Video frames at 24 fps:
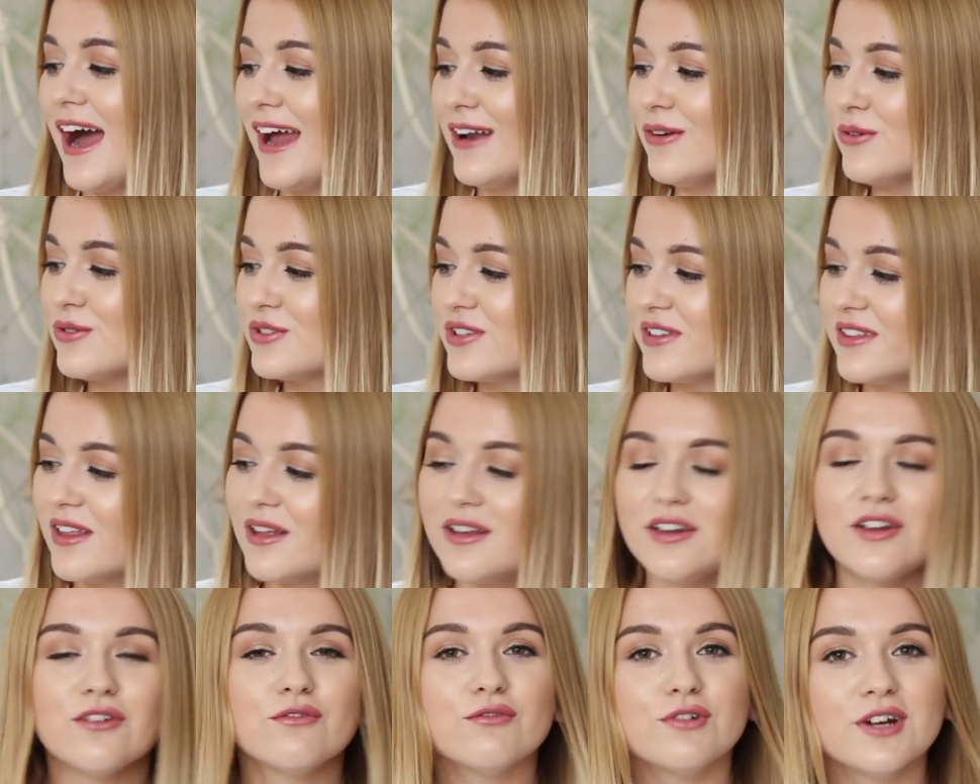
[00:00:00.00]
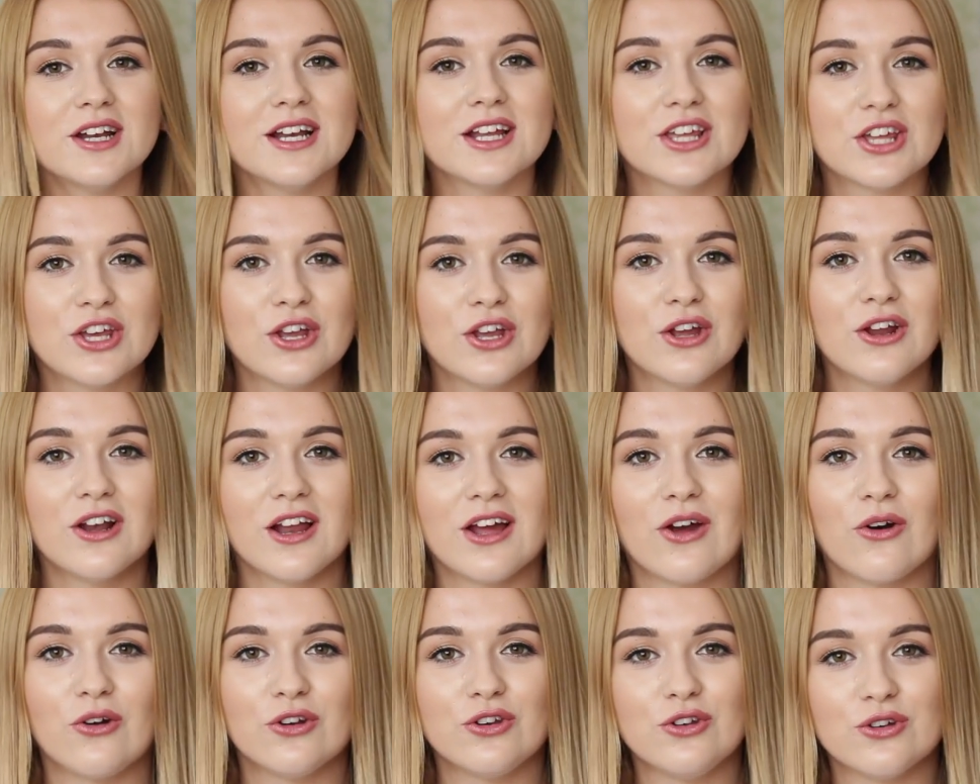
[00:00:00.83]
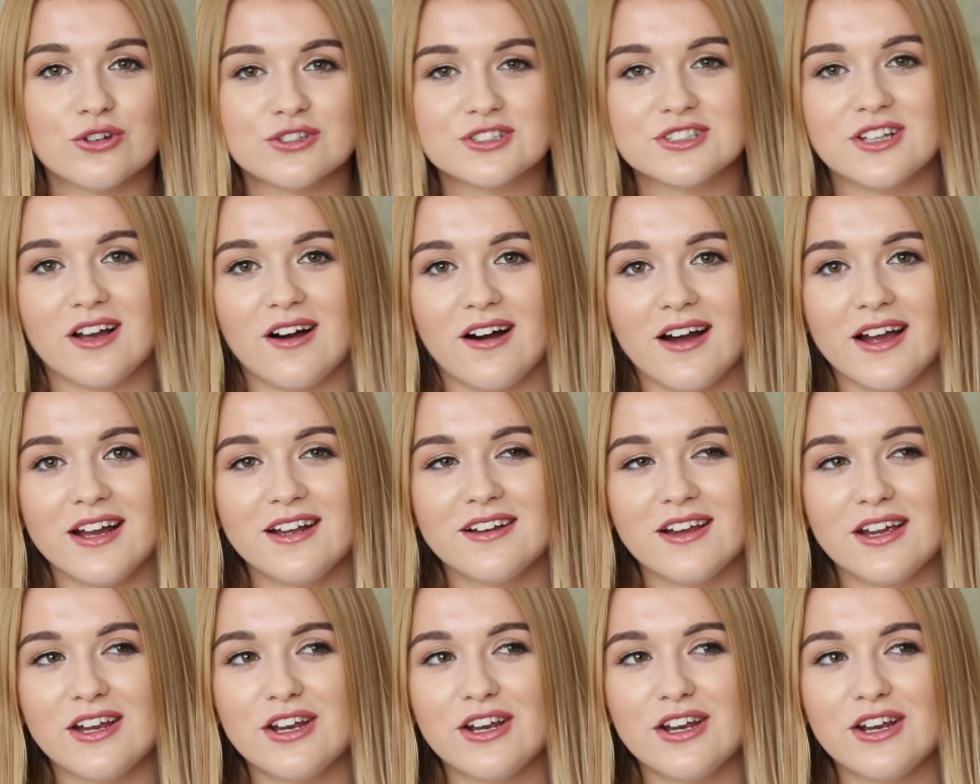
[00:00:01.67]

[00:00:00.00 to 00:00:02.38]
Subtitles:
And also, they'd look really cute like on your side.